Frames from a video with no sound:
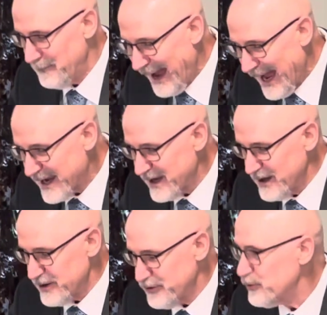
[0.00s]
back
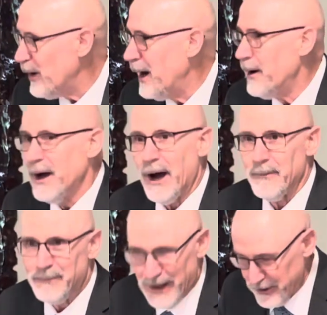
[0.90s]
to a
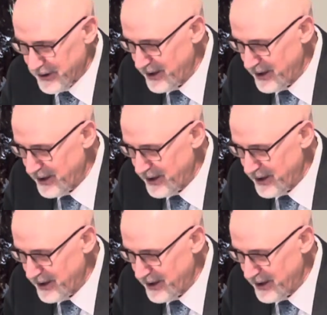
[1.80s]
better